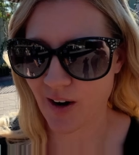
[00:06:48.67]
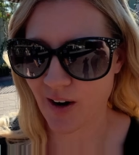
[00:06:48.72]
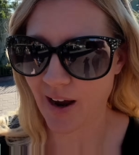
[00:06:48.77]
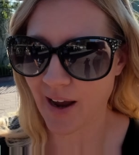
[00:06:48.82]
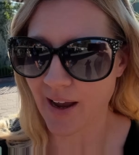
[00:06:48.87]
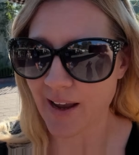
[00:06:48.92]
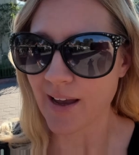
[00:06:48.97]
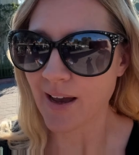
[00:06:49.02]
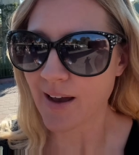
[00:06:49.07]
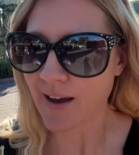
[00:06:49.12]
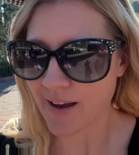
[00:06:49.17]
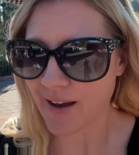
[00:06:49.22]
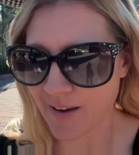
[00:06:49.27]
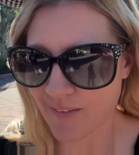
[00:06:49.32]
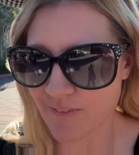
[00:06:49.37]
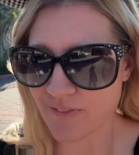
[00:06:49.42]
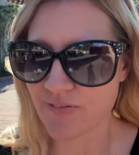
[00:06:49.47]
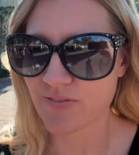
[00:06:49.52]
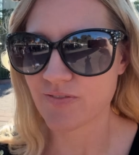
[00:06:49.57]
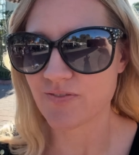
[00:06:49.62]
I
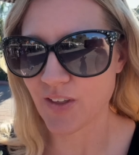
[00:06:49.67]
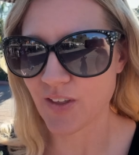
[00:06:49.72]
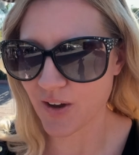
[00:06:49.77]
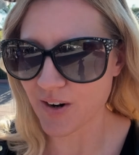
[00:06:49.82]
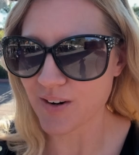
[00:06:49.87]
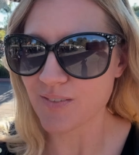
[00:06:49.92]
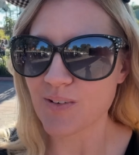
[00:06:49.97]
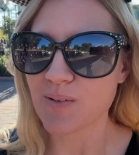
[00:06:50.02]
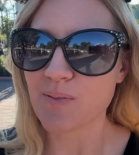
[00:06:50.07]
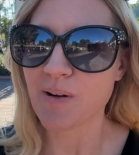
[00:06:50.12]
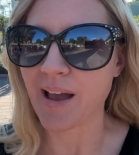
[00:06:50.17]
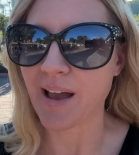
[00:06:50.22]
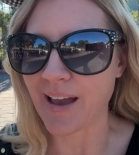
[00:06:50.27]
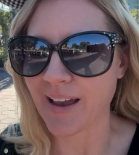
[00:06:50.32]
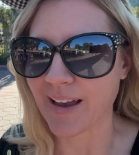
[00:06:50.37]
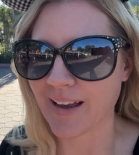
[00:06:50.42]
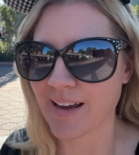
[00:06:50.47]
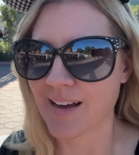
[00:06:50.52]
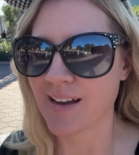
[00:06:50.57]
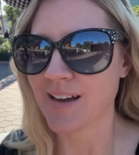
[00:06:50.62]
have thought of a
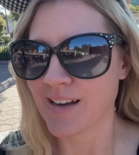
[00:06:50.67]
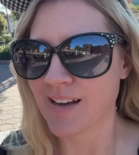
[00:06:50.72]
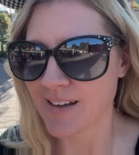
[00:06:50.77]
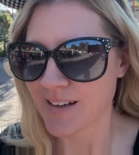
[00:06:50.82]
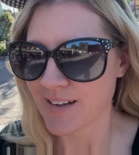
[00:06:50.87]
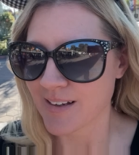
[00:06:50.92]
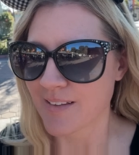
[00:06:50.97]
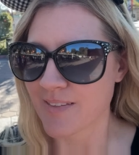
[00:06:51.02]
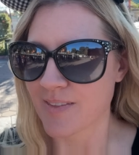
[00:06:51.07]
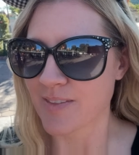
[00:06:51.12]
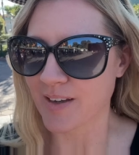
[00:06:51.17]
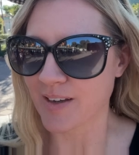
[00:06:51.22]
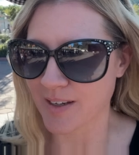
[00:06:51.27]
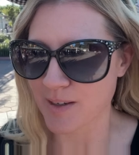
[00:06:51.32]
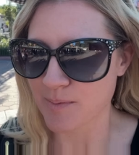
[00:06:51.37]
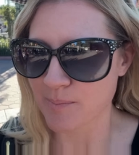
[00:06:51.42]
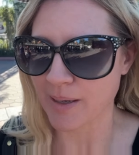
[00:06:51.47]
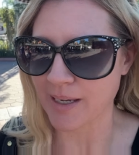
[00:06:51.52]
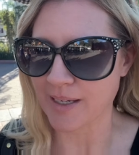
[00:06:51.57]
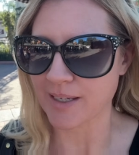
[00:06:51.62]
way that
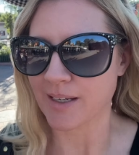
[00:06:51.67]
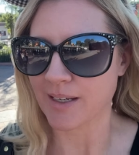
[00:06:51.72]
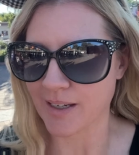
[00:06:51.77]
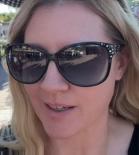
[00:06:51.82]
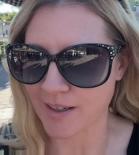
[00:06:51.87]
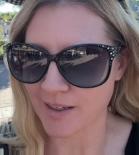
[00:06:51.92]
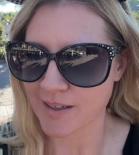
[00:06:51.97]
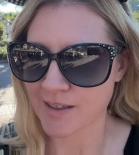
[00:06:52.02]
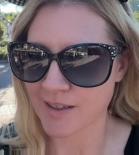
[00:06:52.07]
can make it